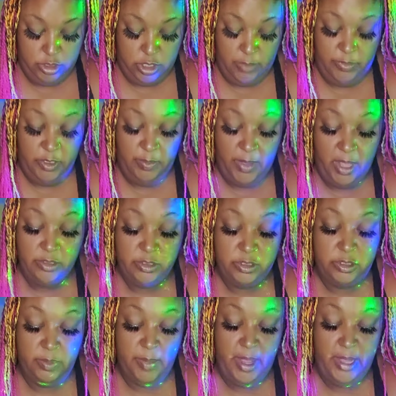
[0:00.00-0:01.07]
Something about
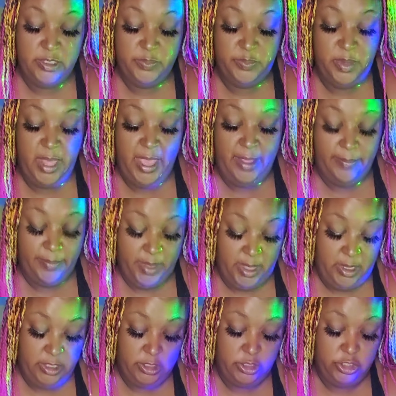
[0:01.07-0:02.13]
somebody's blackmailing,